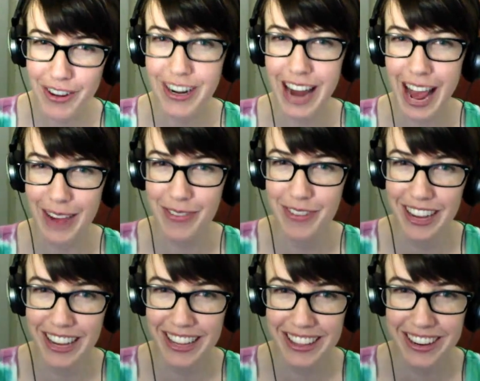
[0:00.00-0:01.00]
father
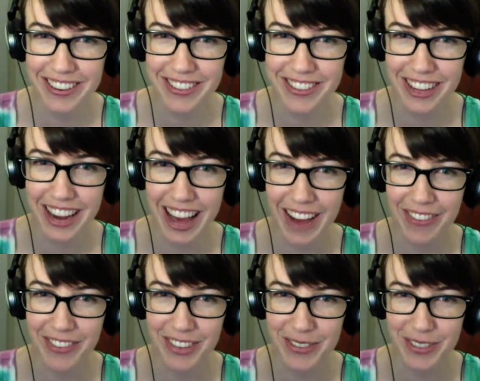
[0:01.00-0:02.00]
naming their
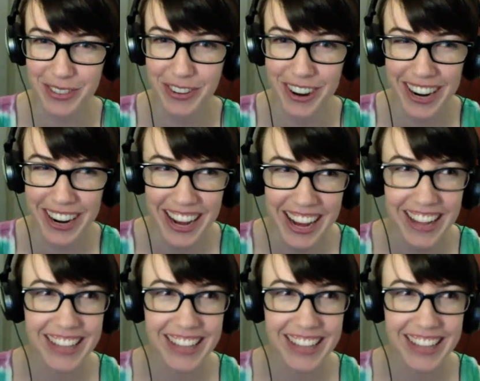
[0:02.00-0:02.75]
son after him before.